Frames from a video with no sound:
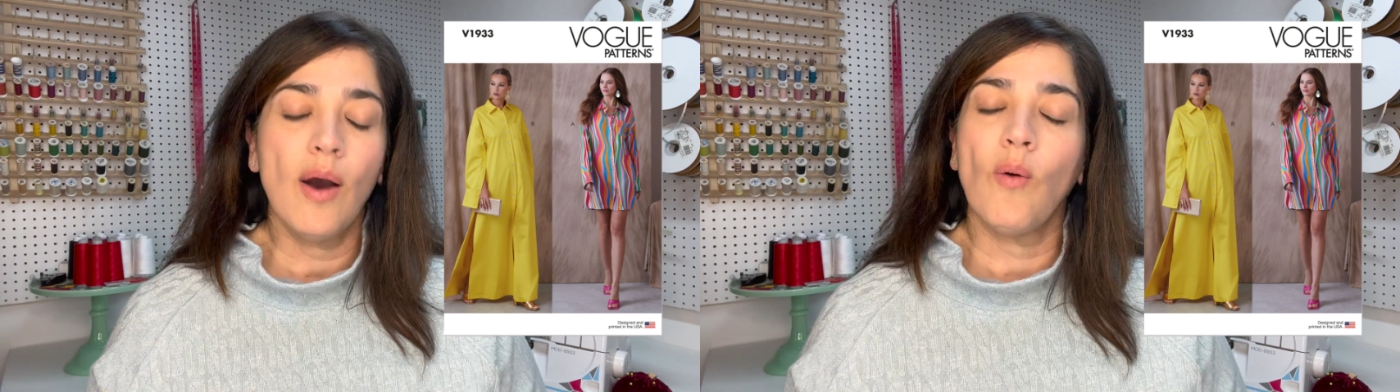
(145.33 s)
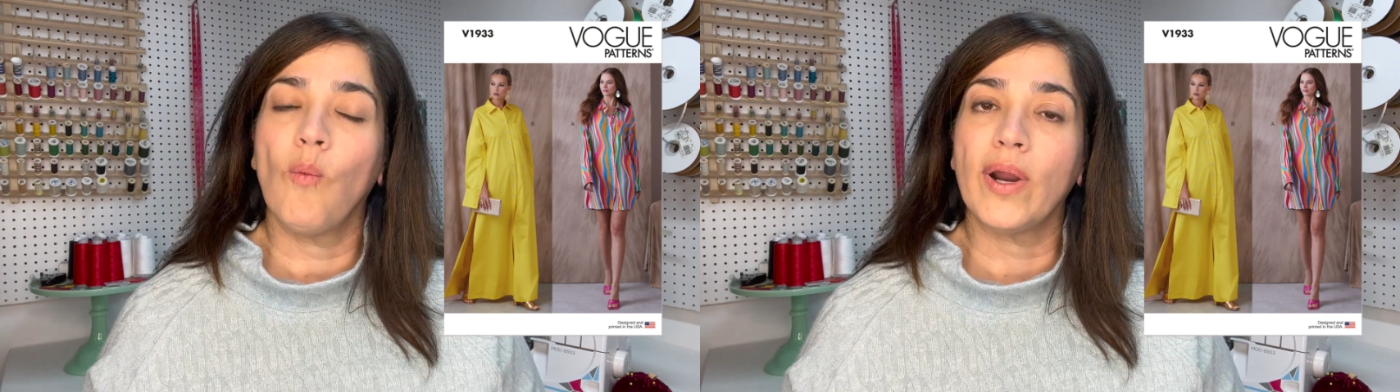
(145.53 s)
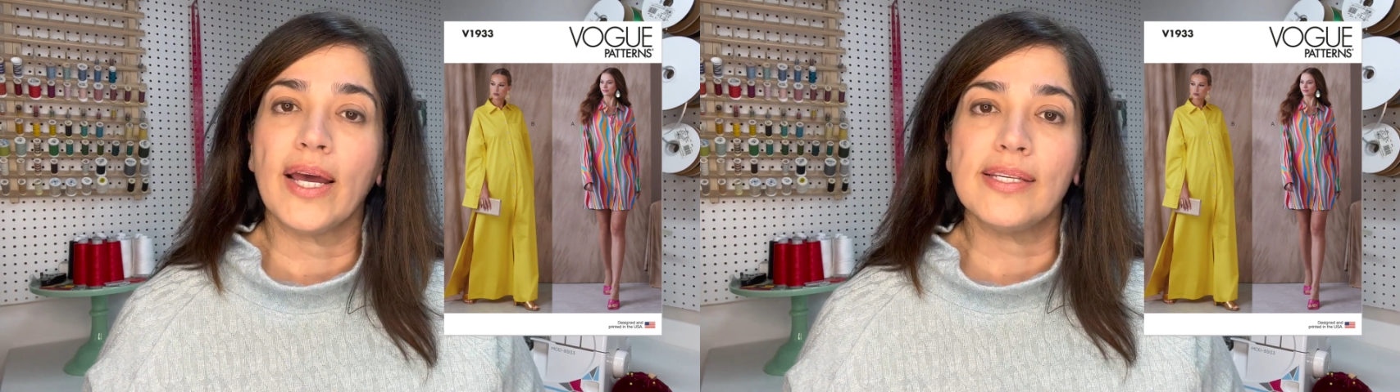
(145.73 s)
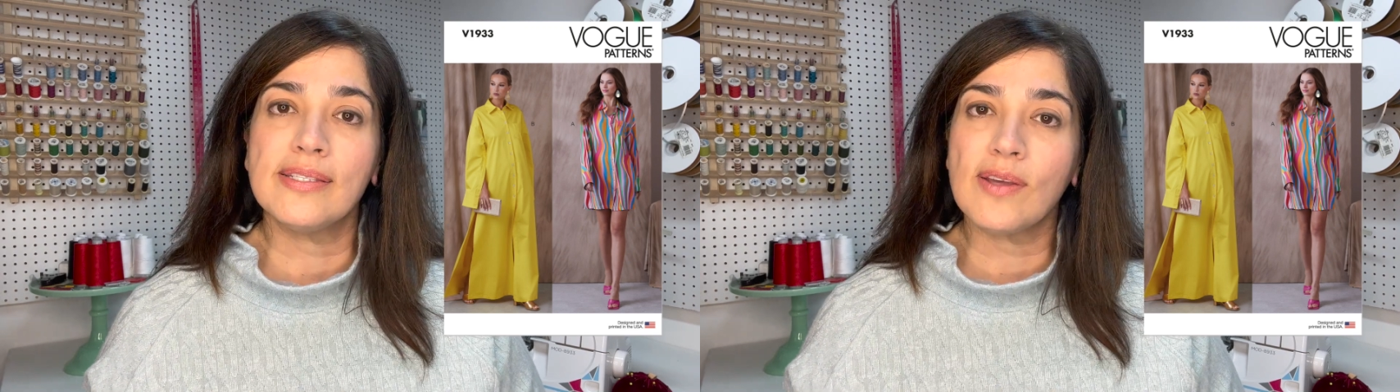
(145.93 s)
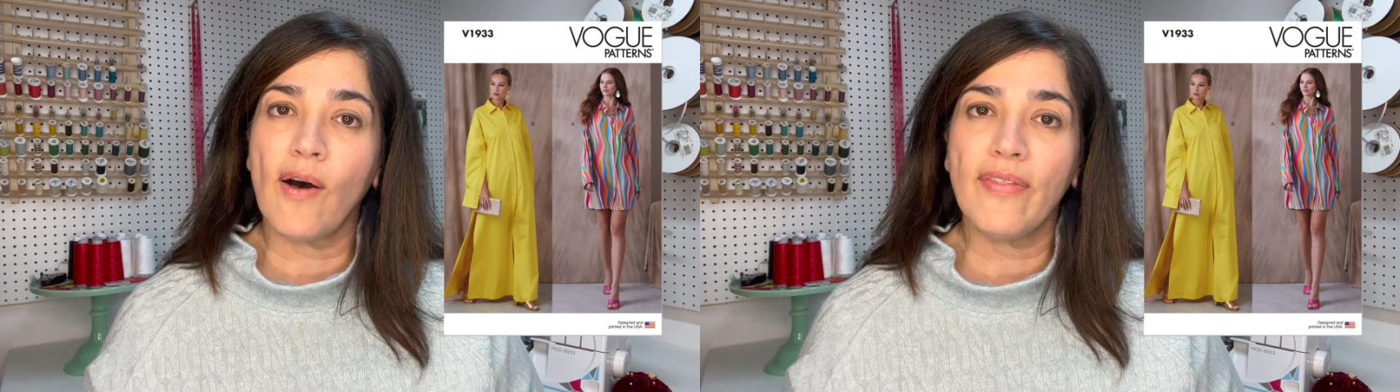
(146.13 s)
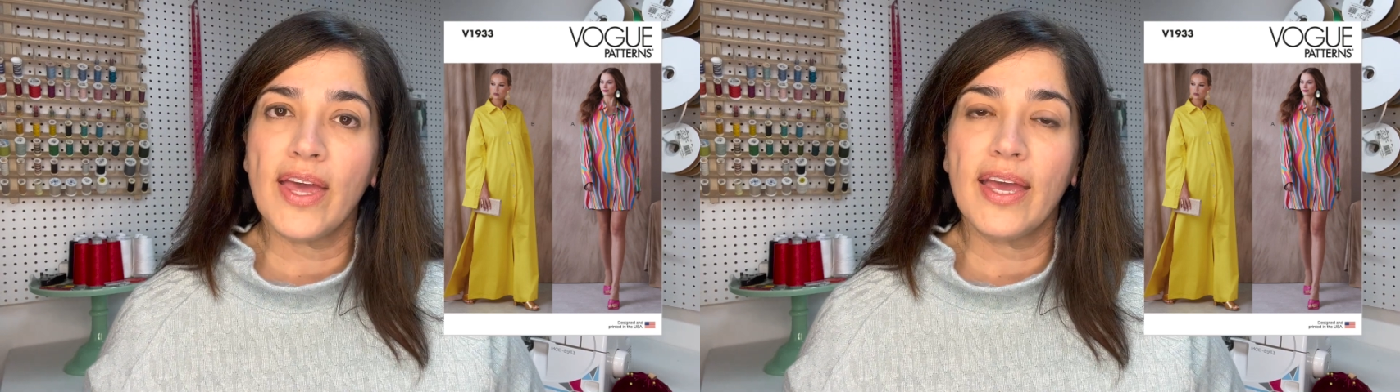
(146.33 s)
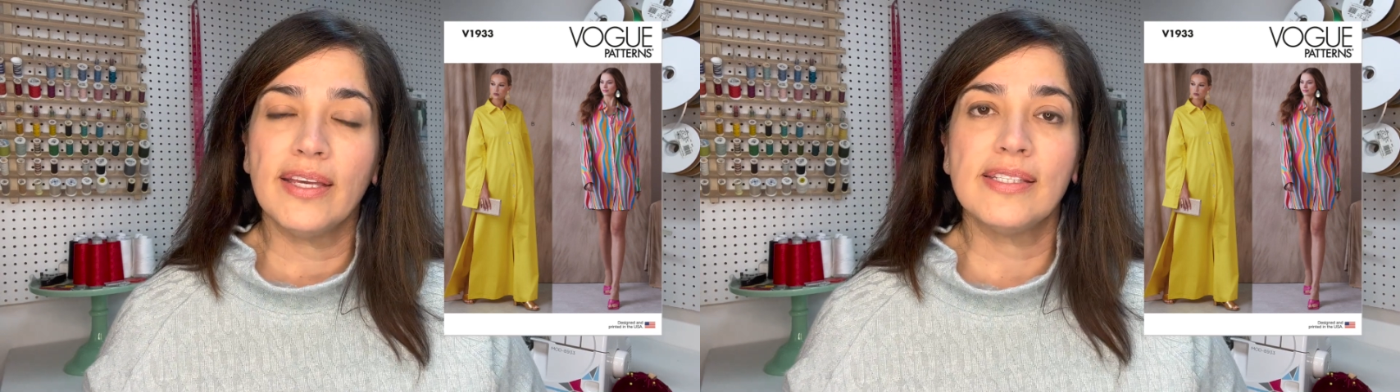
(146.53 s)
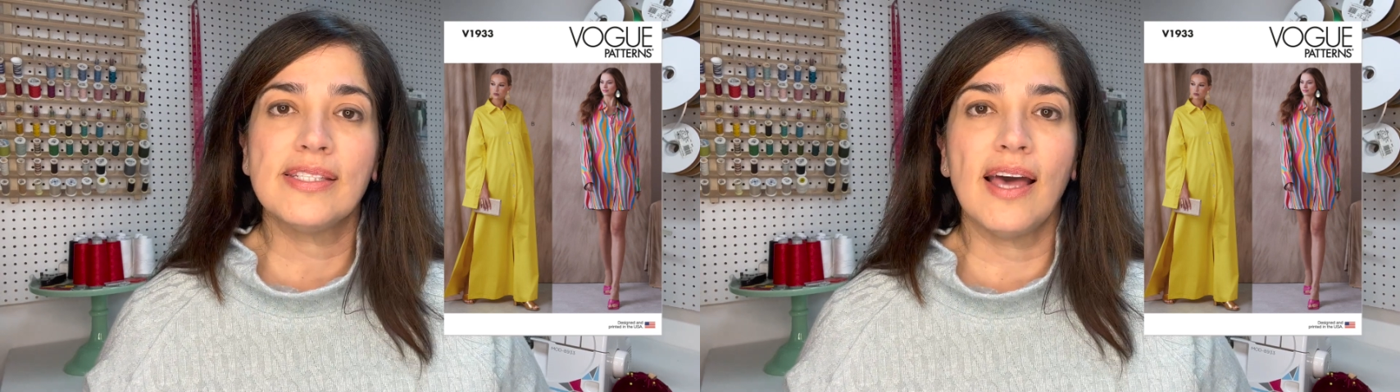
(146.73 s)
When I saw
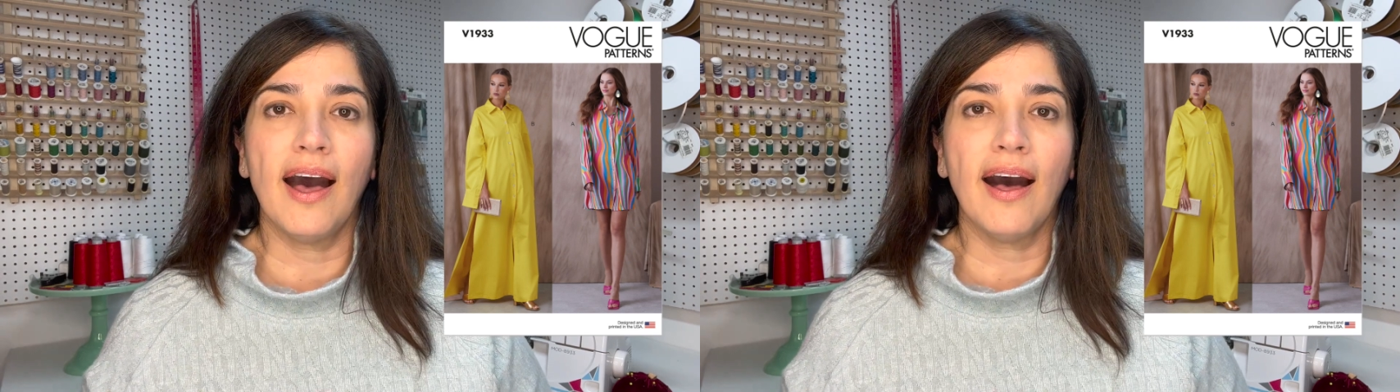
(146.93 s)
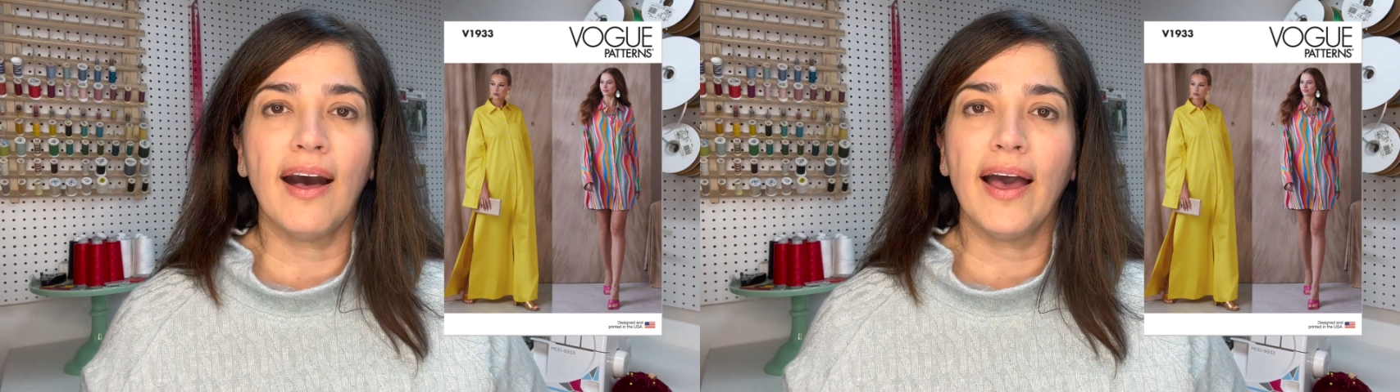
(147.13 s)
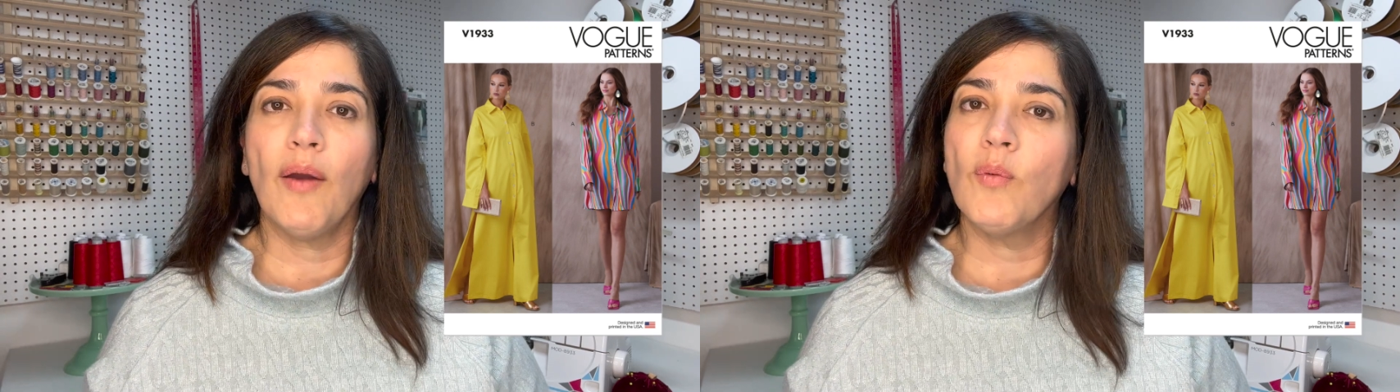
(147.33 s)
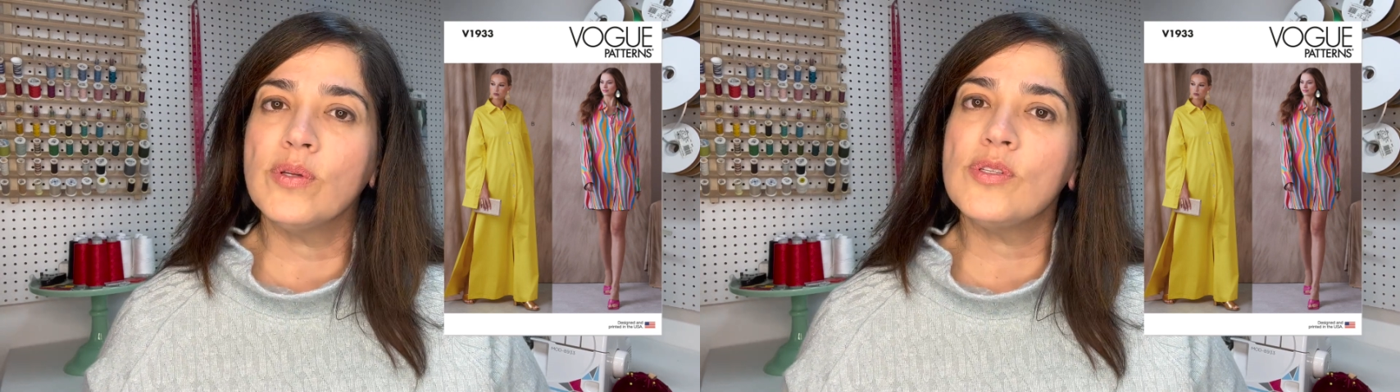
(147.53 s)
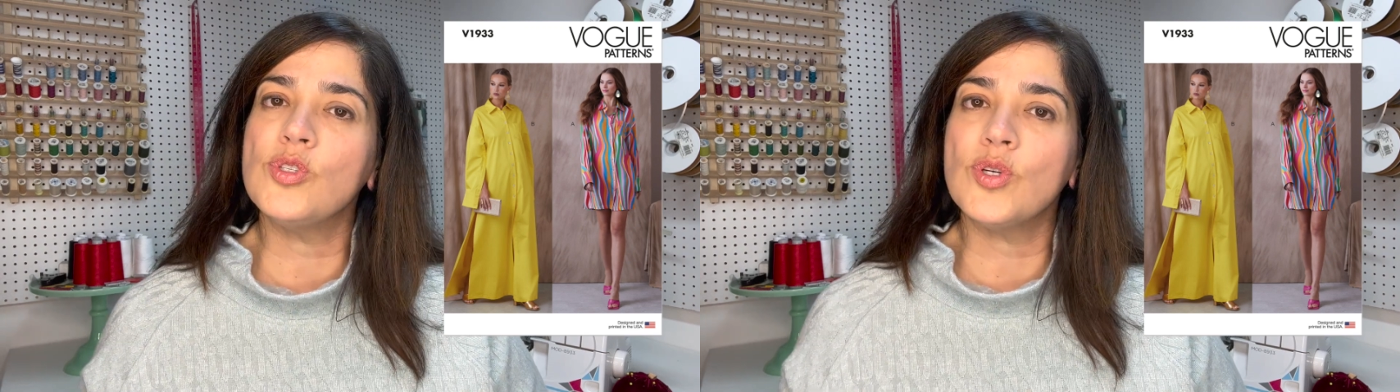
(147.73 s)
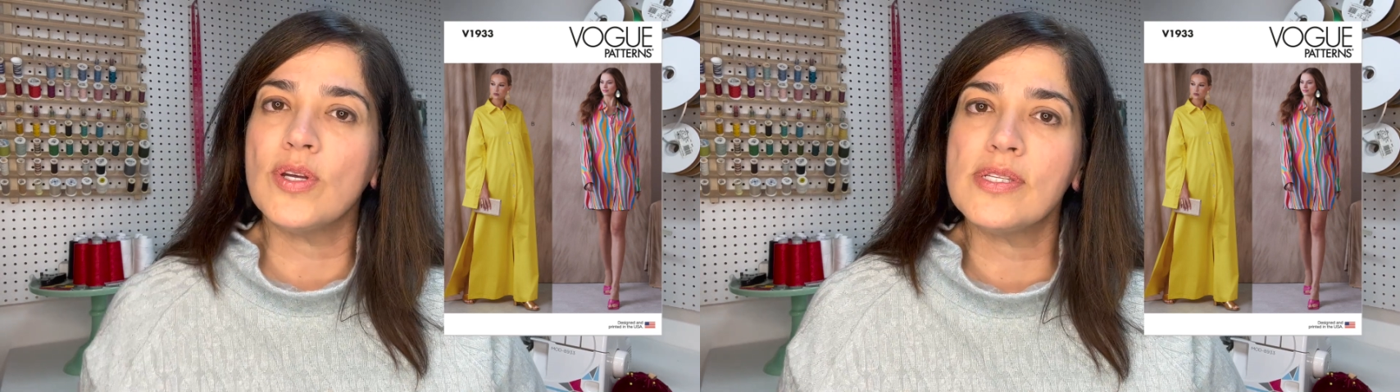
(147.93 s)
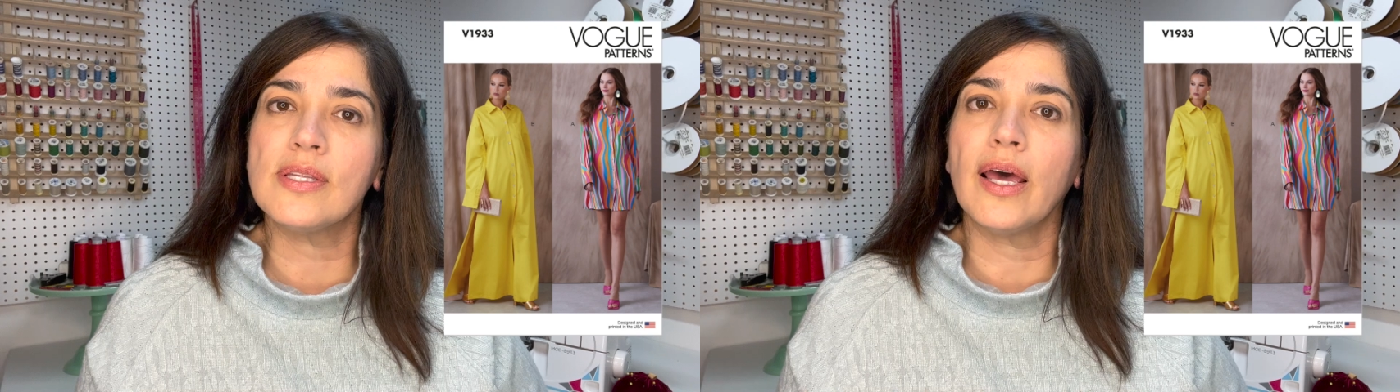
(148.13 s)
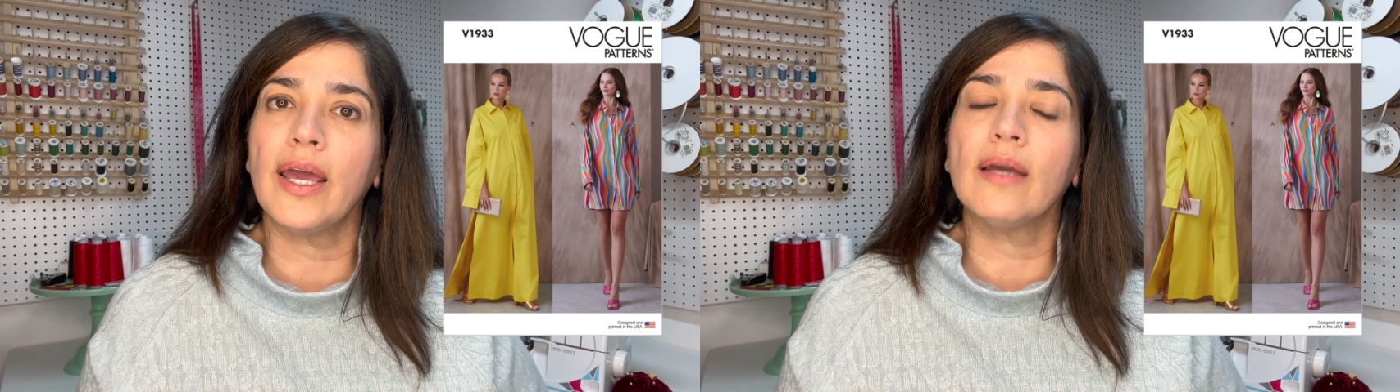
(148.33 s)
this, I was just
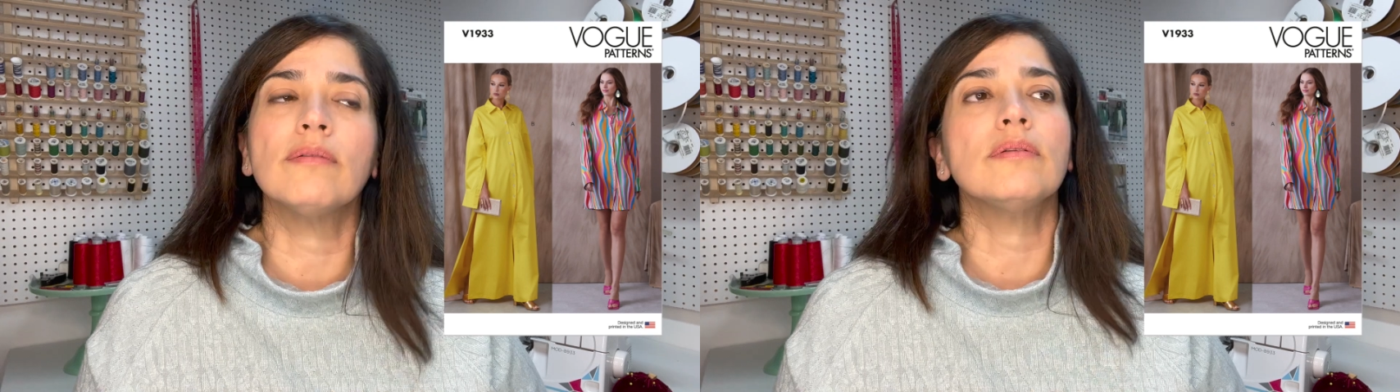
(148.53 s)
like,